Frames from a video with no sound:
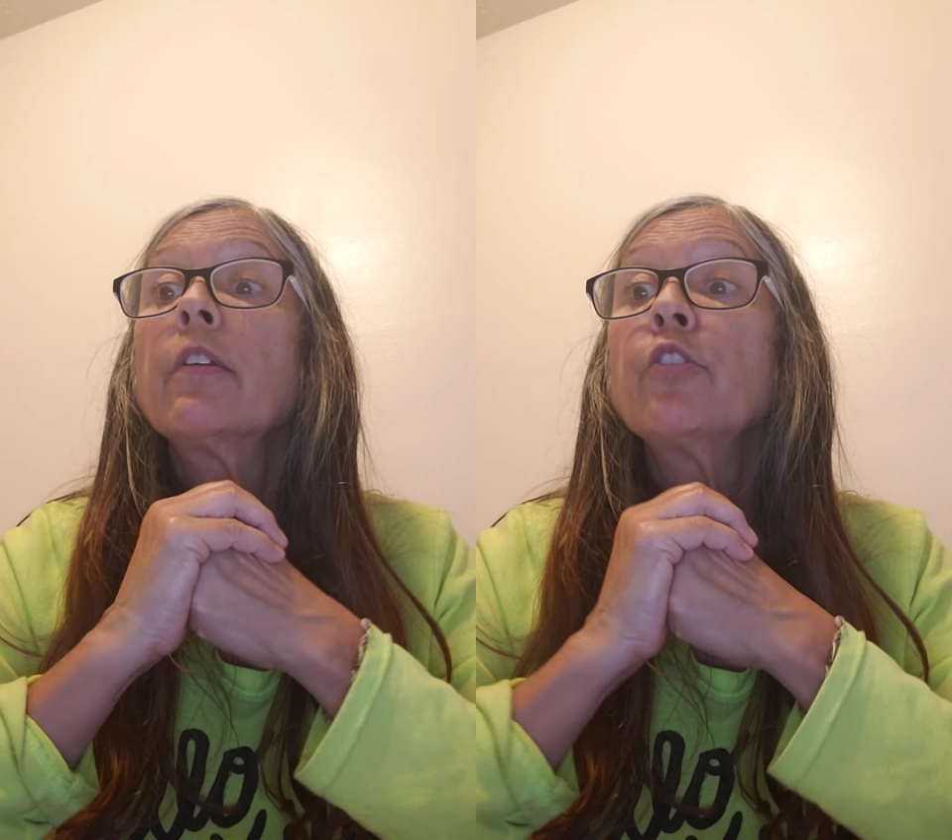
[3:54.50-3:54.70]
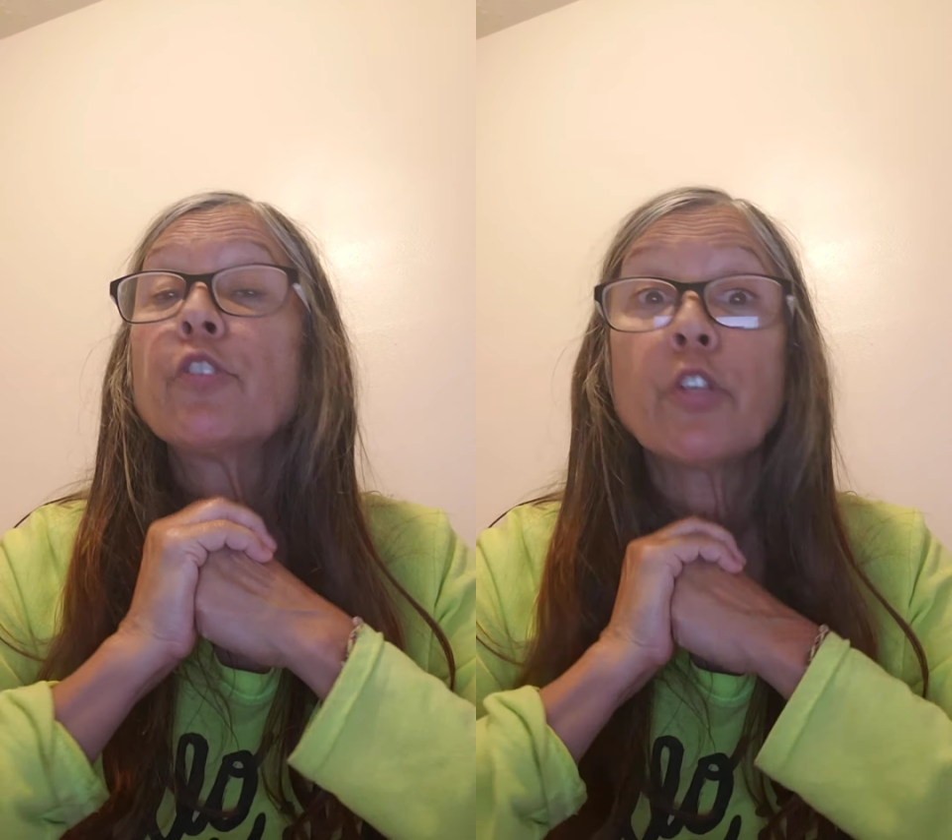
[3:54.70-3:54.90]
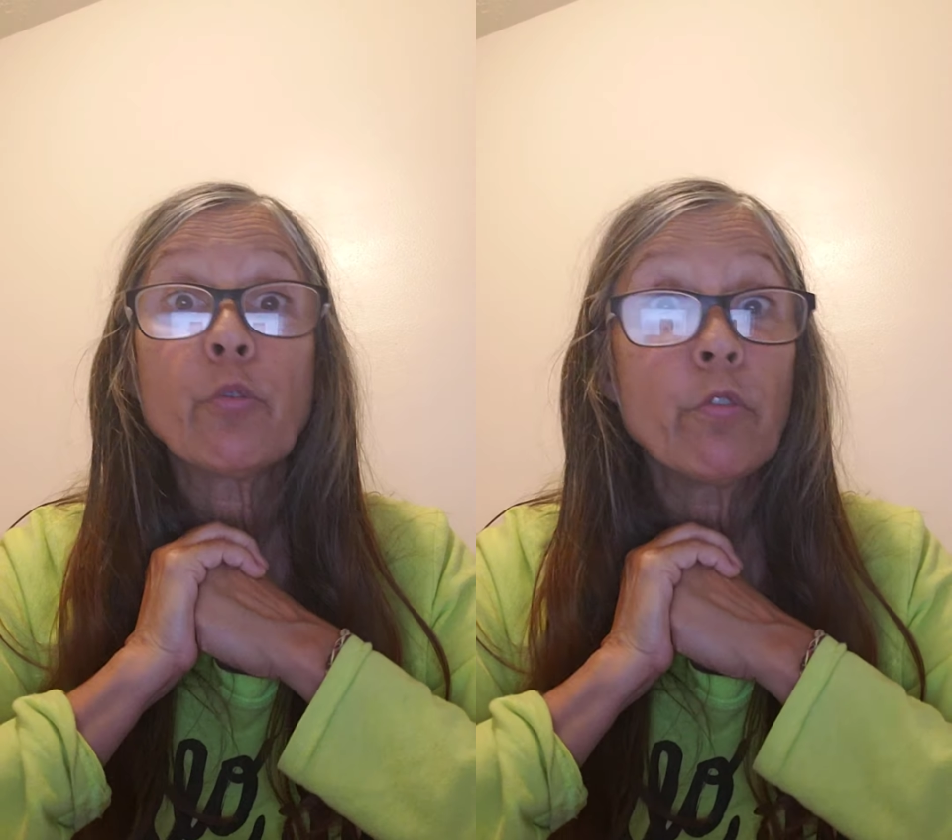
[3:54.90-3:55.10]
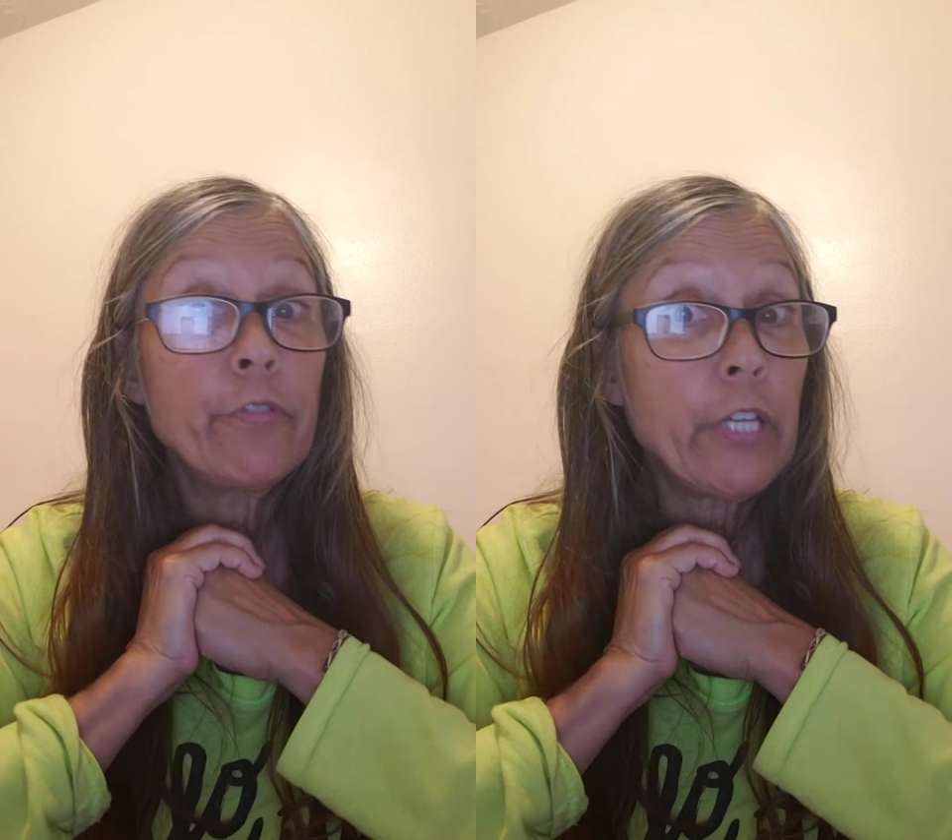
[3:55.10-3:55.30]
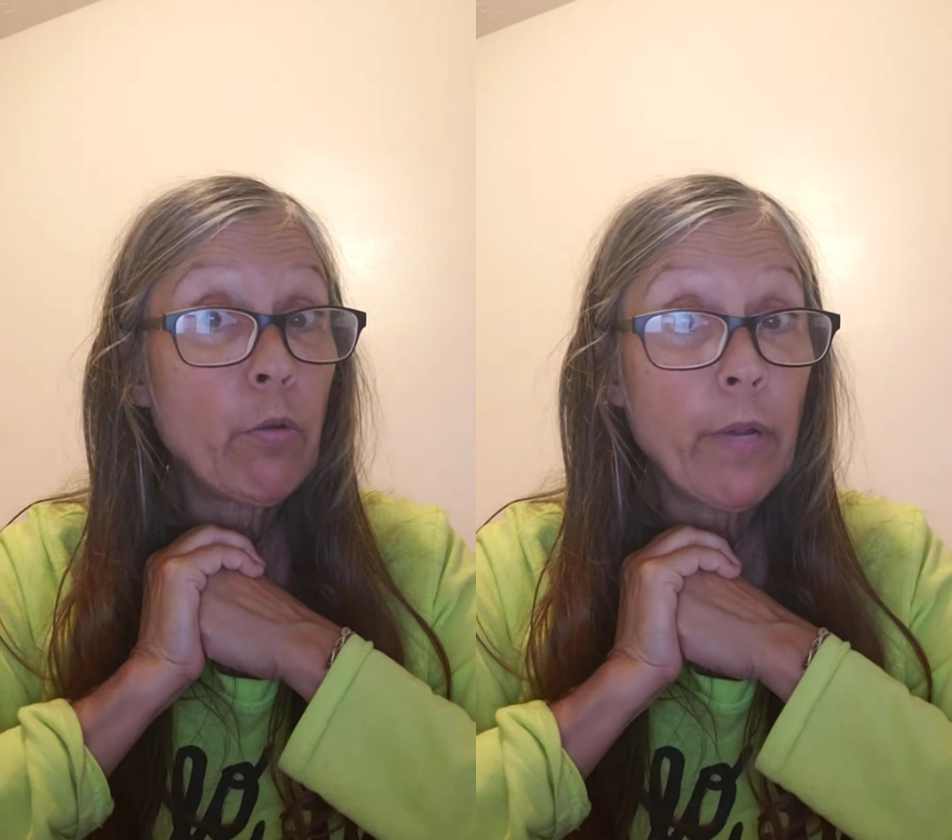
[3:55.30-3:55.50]
Use your
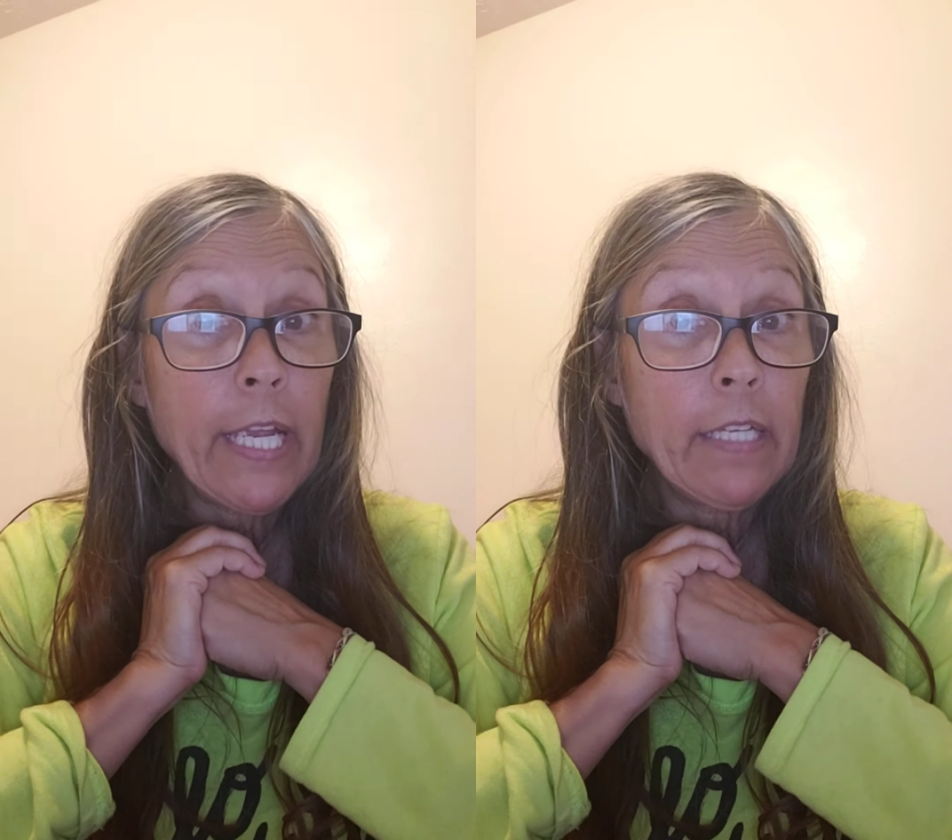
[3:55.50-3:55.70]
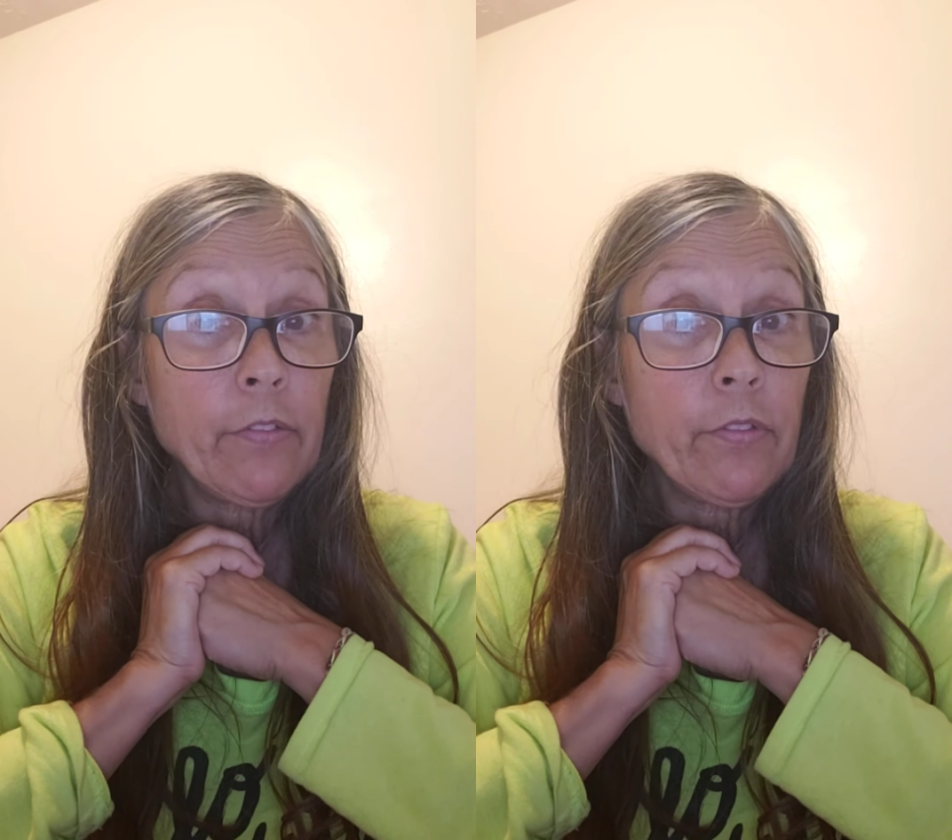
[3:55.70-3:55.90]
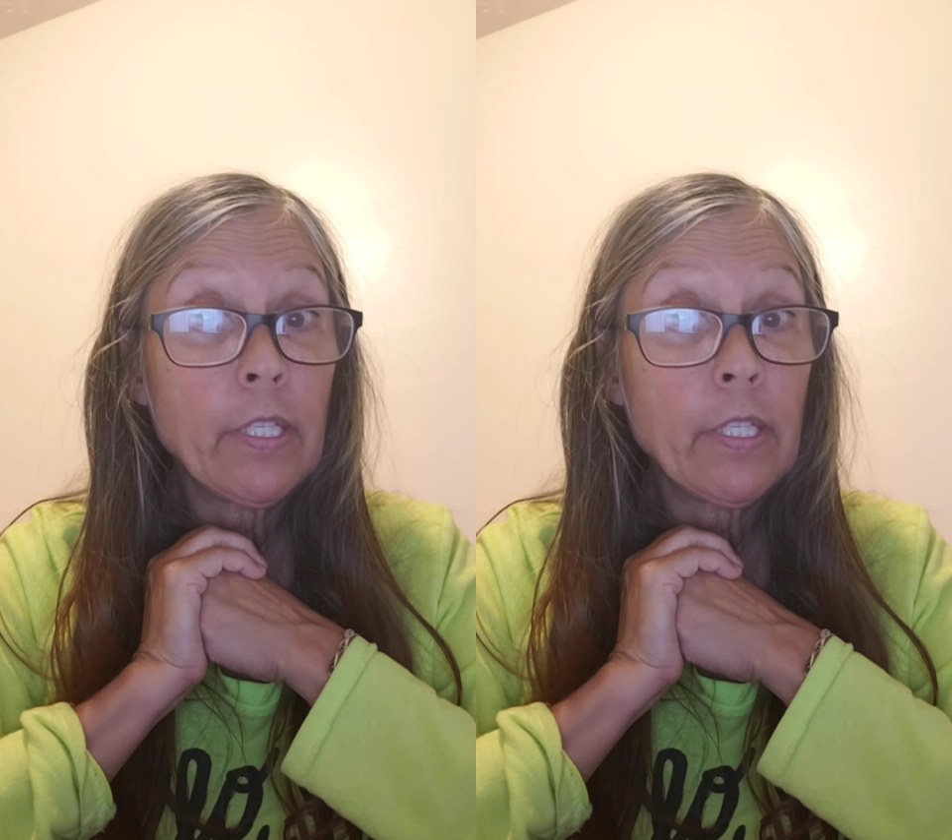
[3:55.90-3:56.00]
groovy crayons.